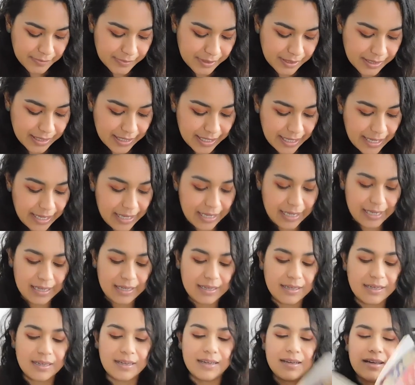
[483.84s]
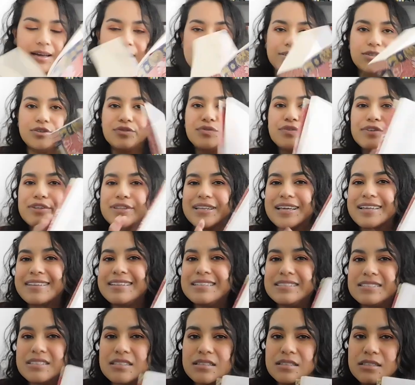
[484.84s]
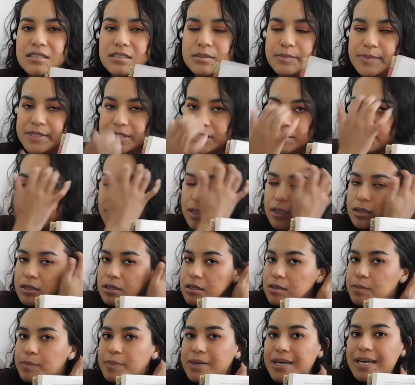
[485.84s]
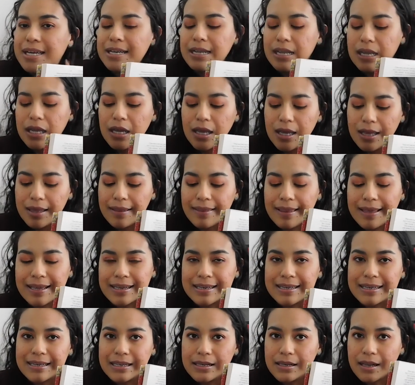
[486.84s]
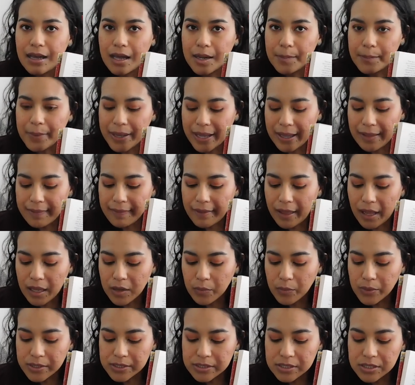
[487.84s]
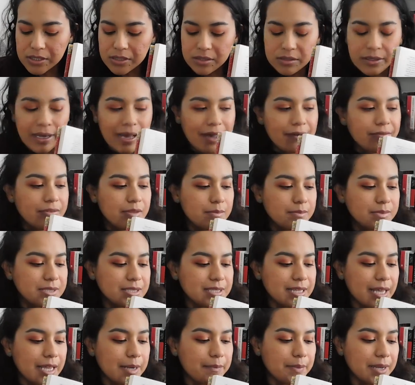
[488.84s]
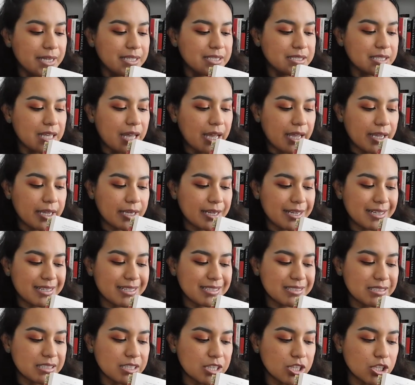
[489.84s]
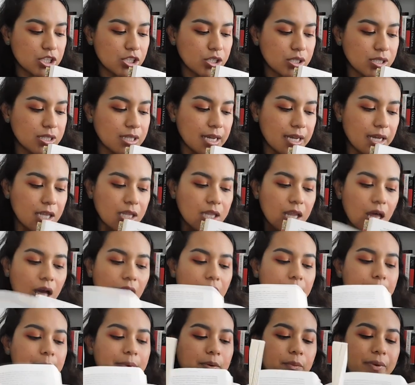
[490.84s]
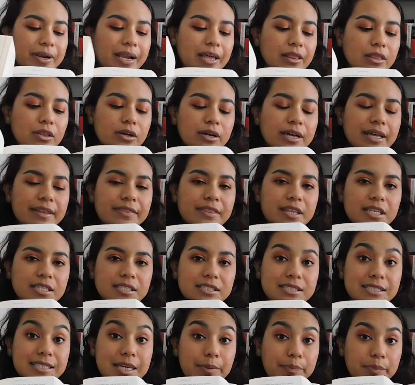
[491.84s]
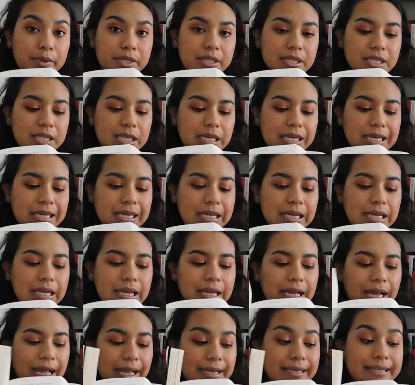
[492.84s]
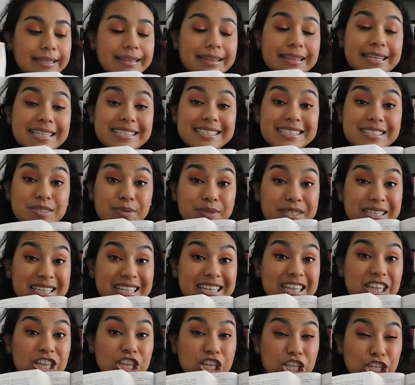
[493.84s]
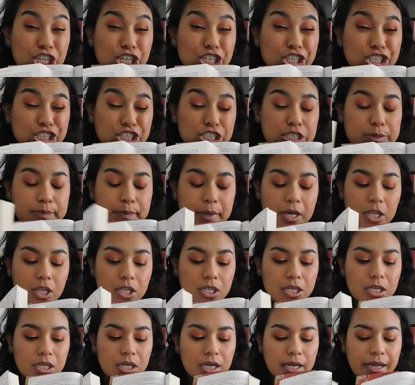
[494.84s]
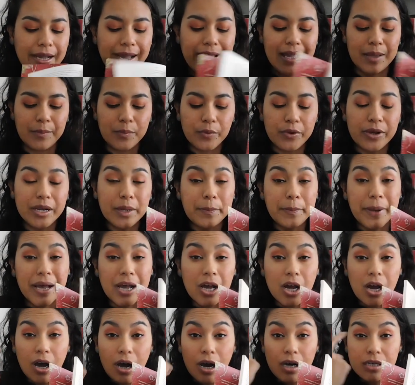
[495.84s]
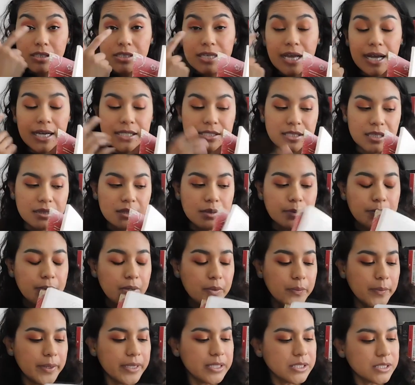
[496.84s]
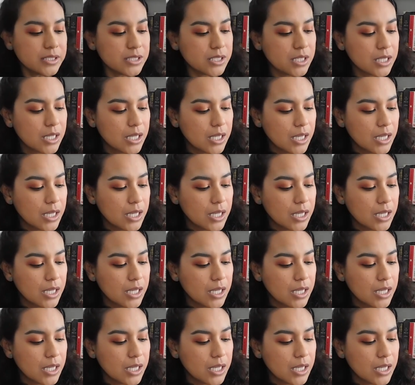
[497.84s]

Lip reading: Yeah, I do feel like these are a little bit smaller, but like not by a lot. Once you have them side by side, it doesn't look like a lot. But when I look at these separately, this one looks smaller. I am wearing my contacts at the moment,